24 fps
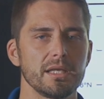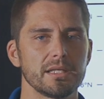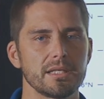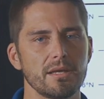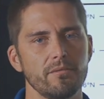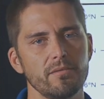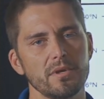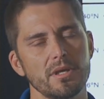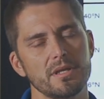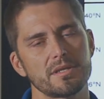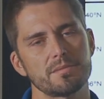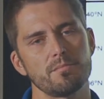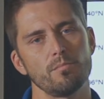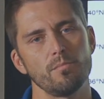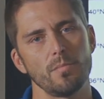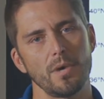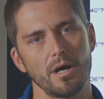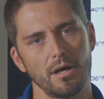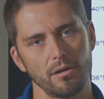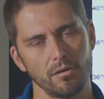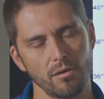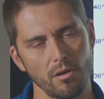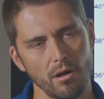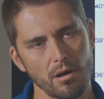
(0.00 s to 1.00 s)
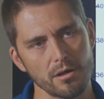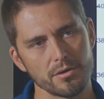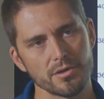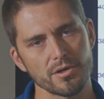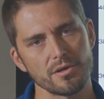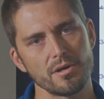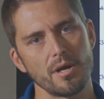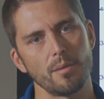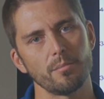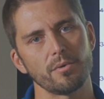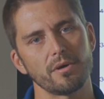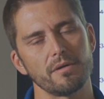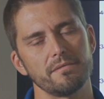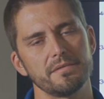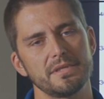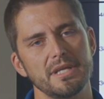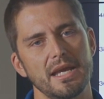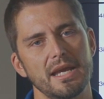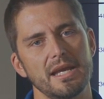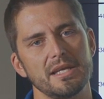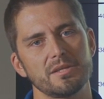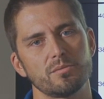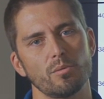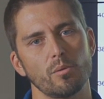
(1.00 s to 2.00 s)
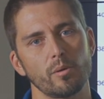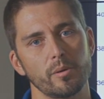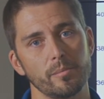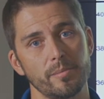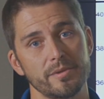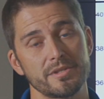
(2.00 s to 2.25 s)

giving us a larger number of days where we